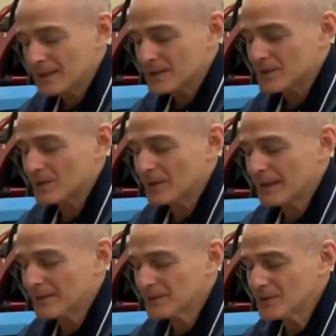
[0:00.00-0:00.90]
So
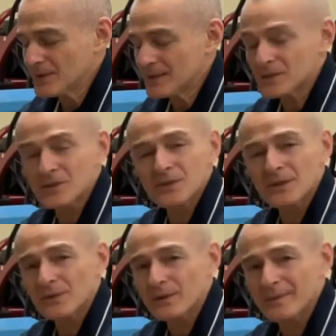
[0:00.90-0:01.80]
I'll do this 2
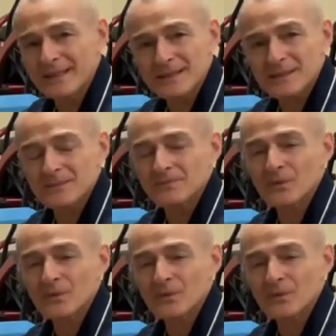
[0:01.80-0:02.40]
to 3 minutes,